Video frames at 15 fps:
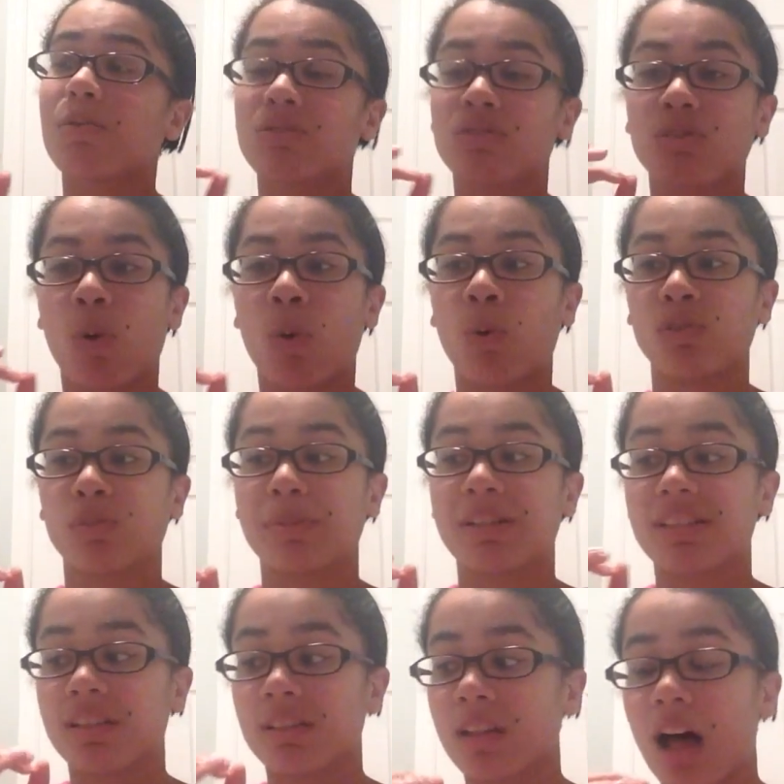was gold,
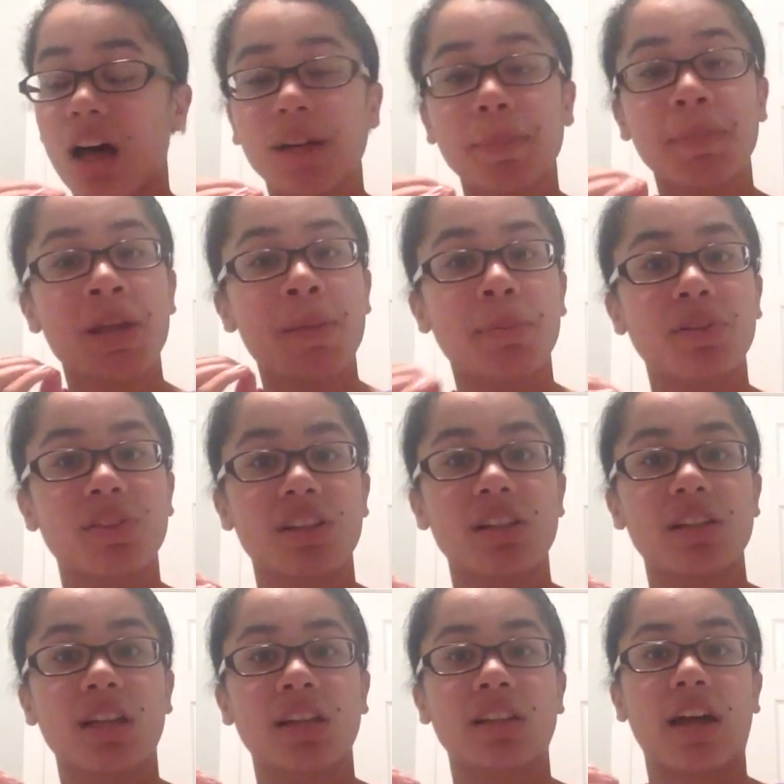because a lot of people
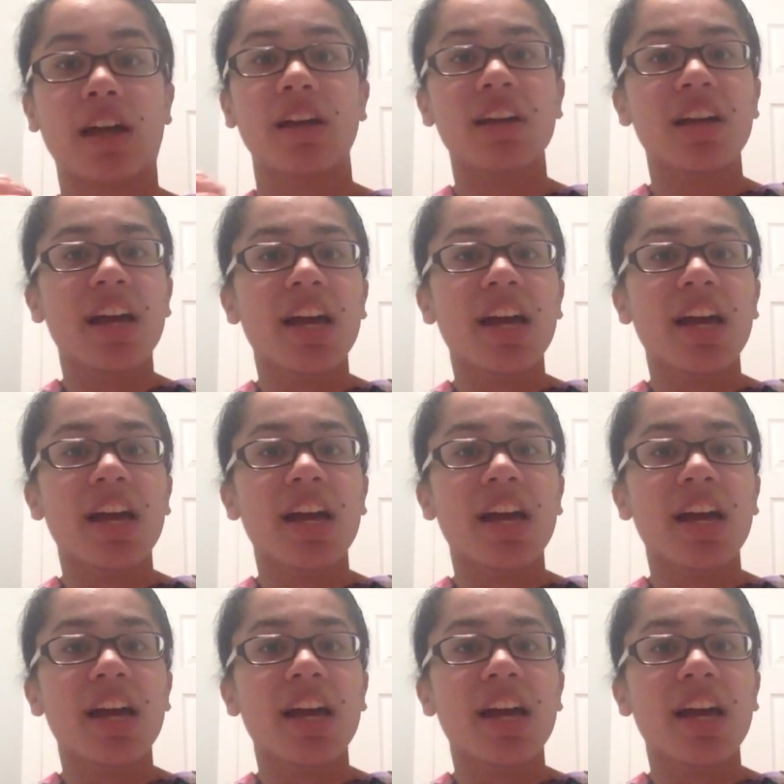think like that.